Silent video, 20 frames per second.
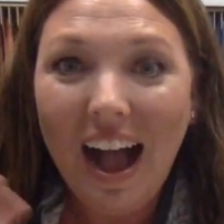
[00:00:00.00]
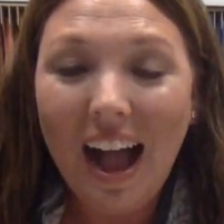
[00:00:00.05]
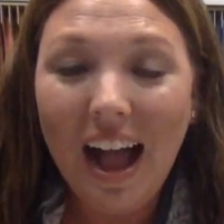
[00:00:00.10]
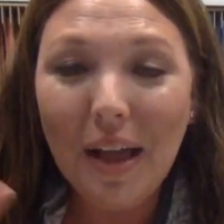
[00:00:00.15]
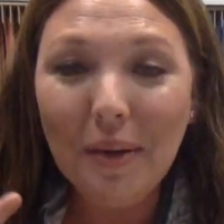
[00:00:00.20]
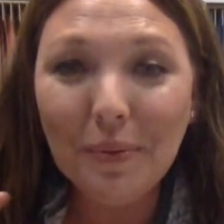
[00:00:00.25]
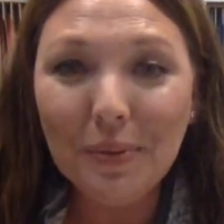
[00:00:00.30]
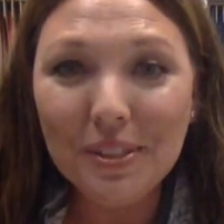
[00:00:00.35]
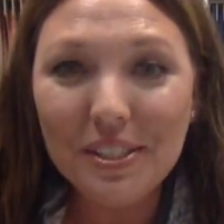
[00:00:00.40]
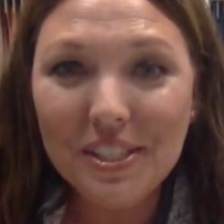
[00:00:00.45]

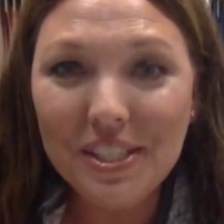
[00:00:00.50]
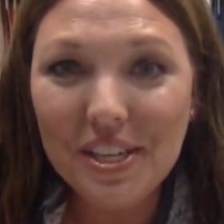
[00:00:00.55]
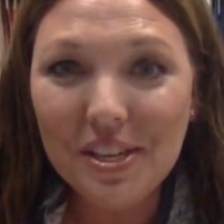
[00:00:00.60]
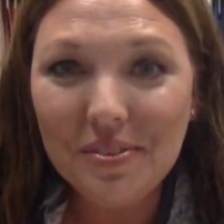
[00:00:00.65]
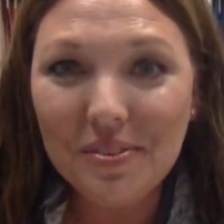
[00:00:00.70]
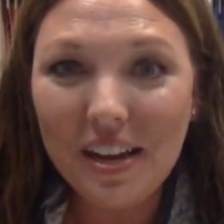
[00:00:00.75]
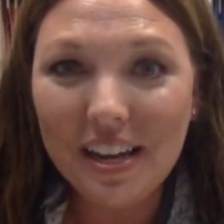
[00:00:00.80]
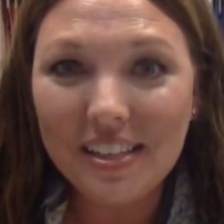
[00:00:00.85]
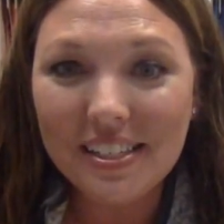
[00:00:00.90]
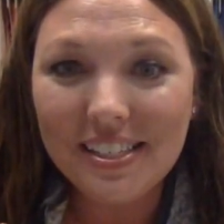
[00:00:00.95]
I will see
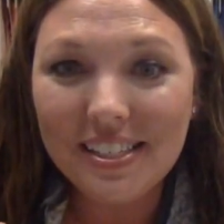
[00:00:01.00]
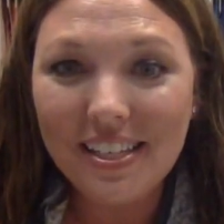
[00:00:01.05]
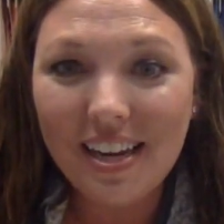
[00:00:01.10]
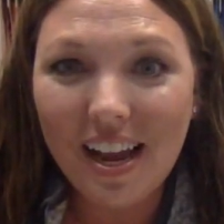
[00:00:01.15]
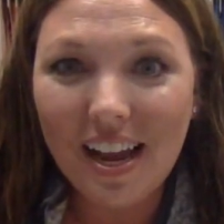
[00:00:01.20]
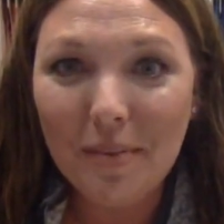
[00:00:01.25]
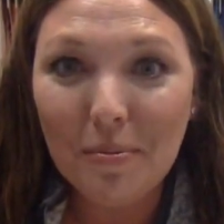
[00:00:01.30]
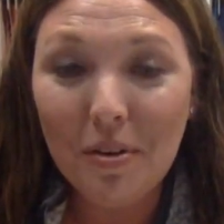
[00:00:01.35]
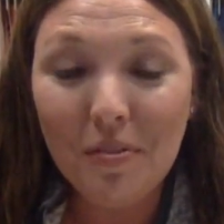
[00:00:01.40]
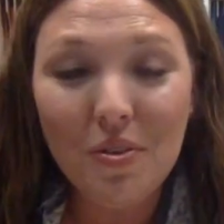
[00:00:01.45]
you next
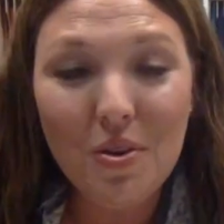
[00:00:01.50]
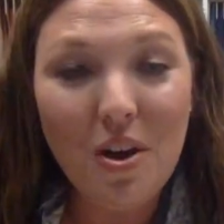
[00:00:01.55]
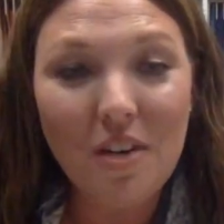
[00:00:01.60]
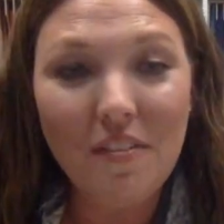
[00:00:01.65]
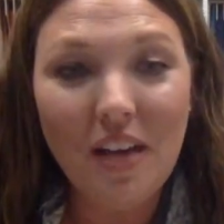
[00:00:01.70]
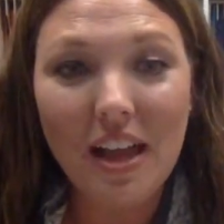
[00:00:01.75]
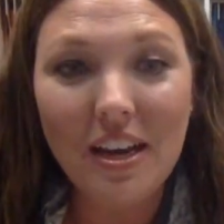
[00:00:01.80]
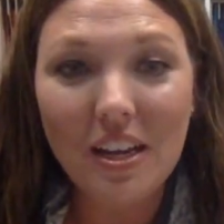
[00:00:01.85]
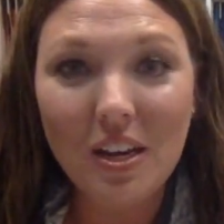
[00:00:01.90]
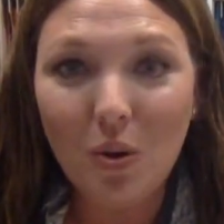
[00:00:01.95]
time. If you have
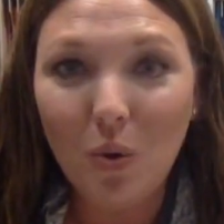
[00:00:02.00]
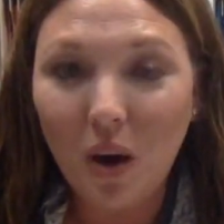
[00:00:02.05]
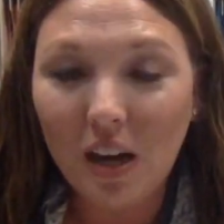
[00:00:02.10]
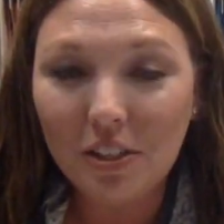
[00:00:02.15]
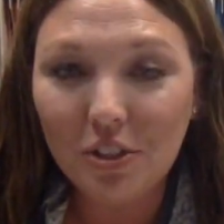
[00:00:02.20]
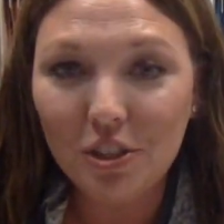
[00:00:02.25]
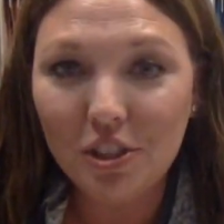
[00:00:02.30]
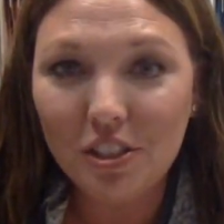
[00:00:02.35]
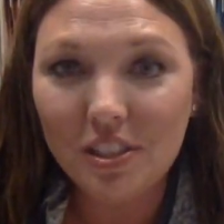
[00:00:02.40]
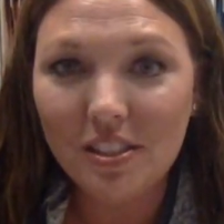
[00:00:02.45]
any
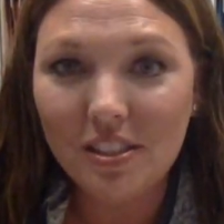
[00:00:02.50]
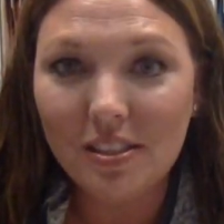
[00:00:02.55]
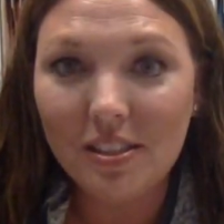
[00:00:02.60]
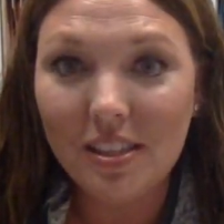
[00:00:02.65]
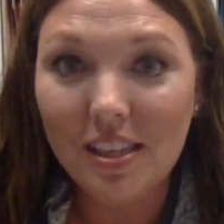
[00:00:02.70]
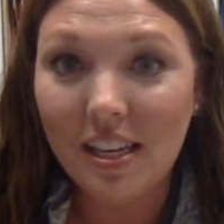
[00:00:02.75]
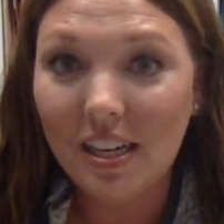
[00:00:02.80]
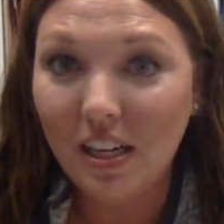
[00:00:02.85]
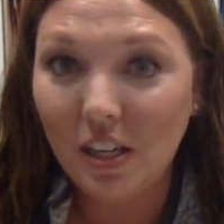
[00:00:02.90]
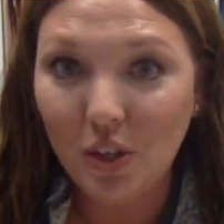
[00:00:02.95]
questions
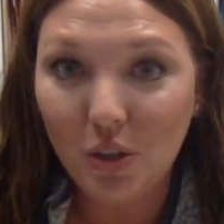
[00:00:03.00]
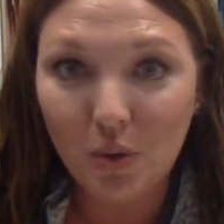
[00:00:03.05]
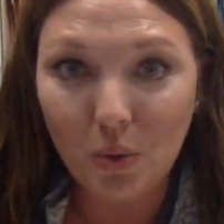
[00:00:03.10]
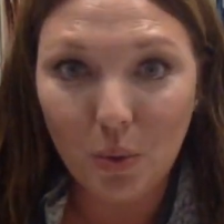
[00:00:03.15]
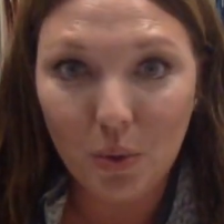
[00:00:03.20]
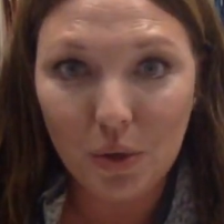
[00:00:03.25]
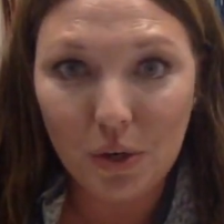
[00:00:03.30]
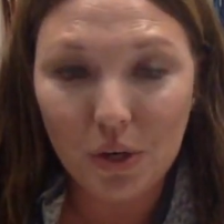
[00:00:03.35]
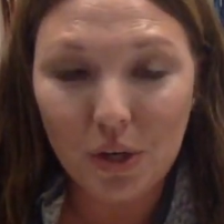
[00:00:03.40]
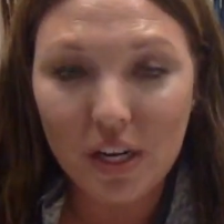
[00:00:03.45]
getting your
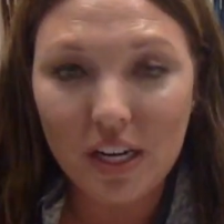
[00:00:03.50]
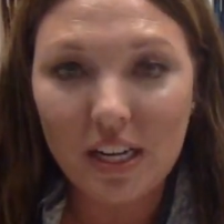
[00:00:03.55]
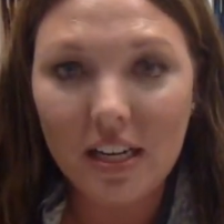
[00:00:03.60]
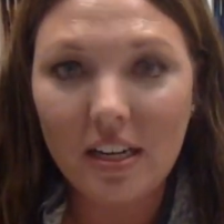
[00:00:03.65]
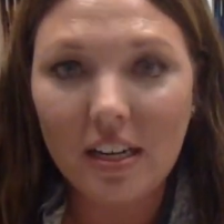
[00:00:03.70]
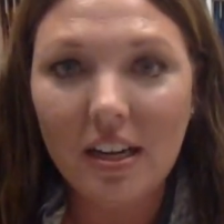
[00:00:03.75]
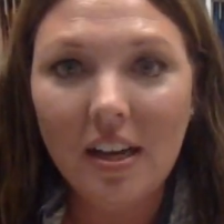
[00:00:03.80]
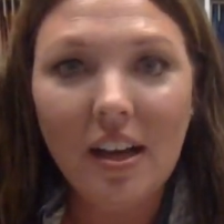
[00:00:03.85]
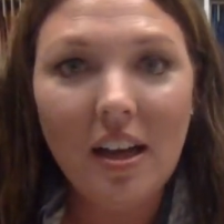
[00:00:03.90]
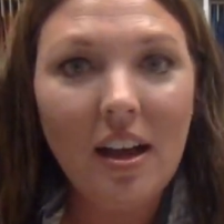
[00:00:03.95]
order
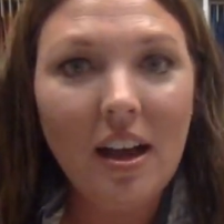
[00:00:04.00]
in,